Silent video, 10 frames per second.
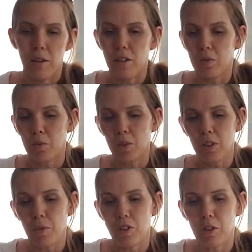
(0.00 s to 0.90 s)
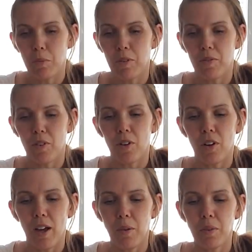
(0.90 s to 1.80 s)
It's really what you prefer.
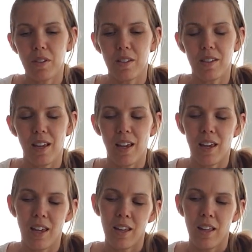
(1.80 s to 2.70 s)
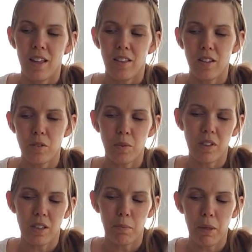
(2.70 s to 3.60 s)
I would say this one
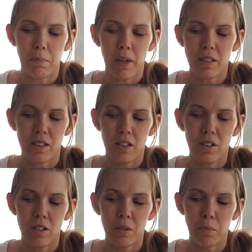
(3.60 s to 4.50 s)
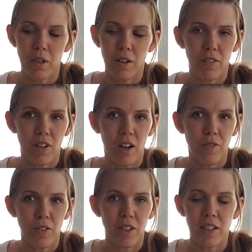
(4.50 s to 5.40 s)
is a bit messier. If you're
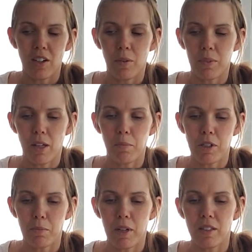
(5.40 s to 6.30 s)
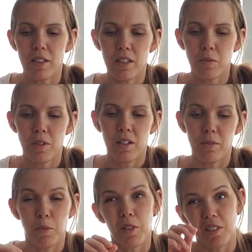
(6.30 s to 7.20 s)
careful, you can get on without much mess. This one is
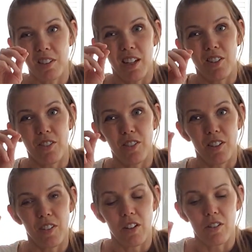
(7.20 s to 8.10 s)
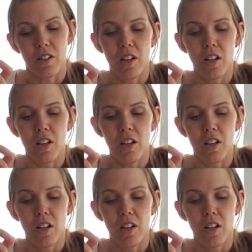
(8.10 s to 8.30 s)
more of a danger for the fingers.